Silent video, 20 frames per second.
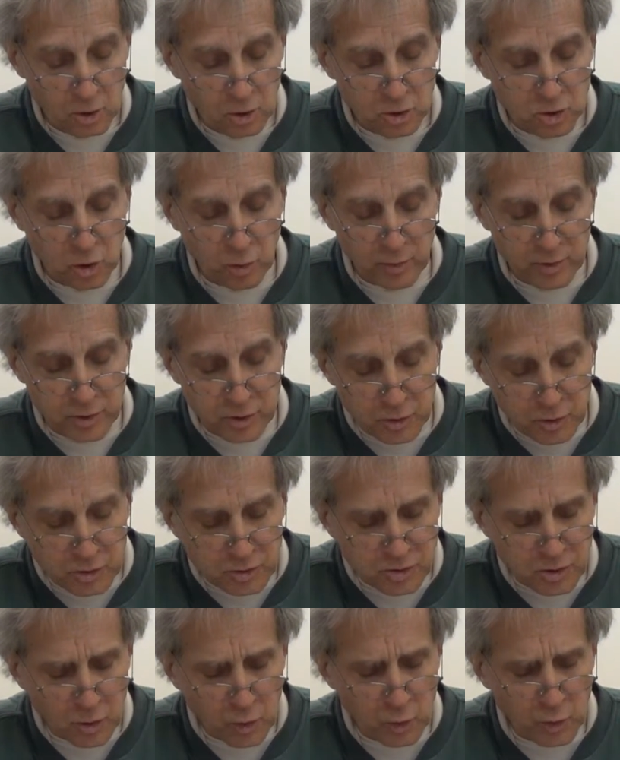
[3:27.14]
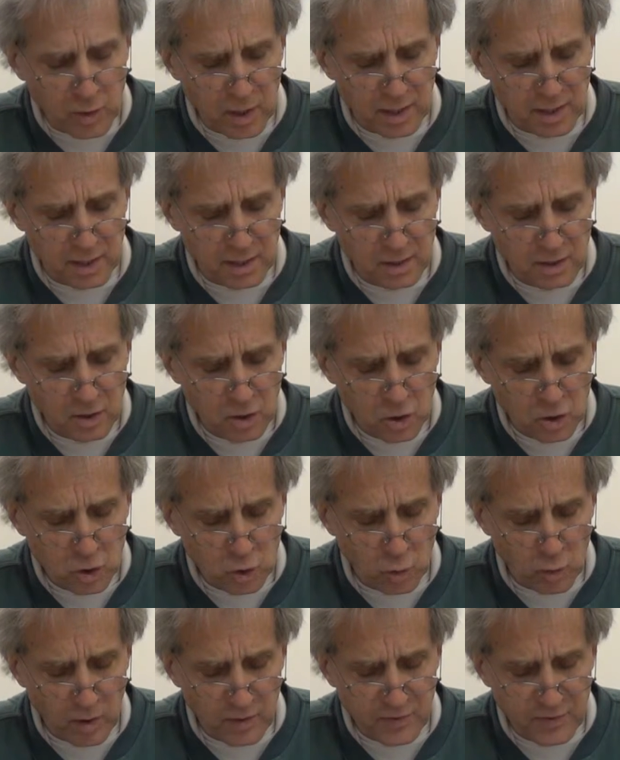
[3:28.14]
to reduce the created to
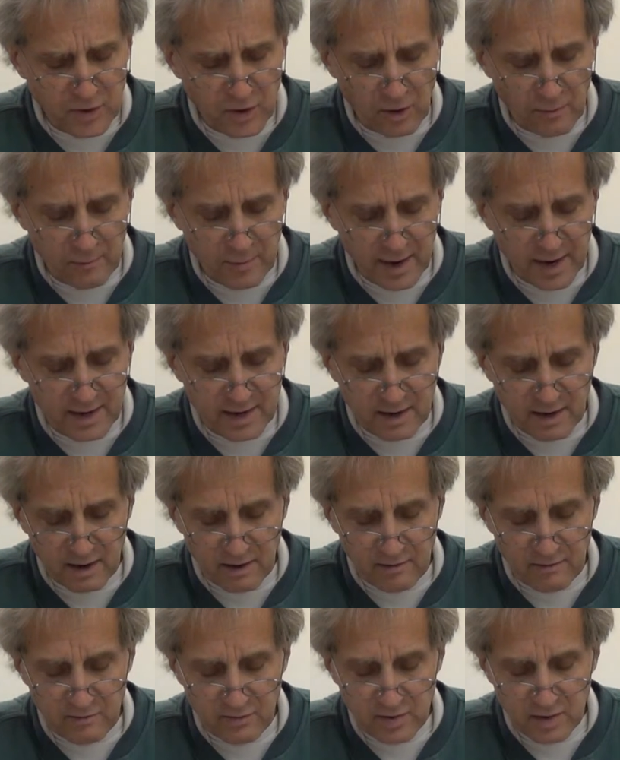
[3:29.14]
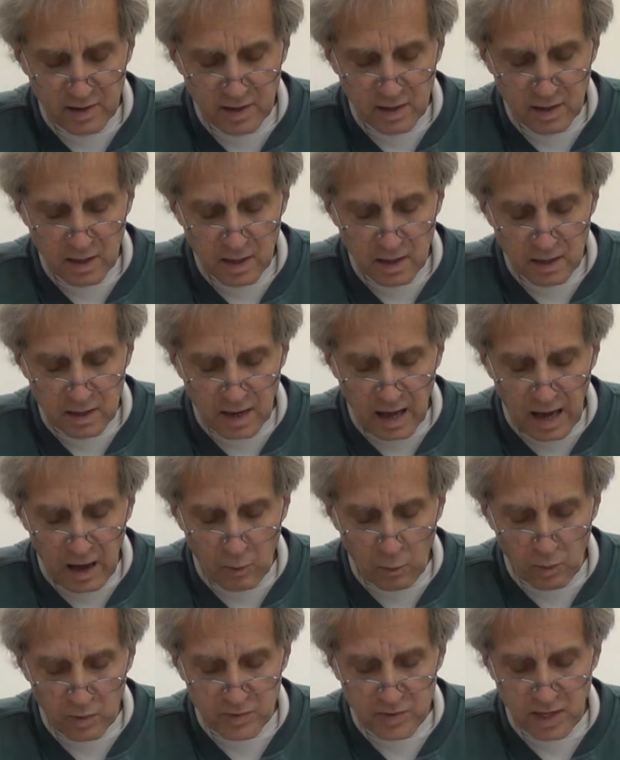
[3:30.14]
what they are made of,
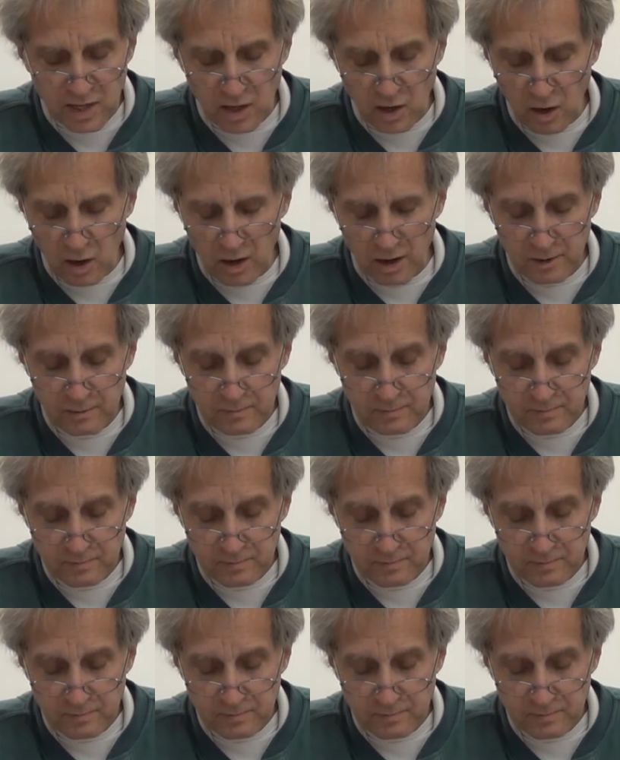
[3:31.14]
not what they are,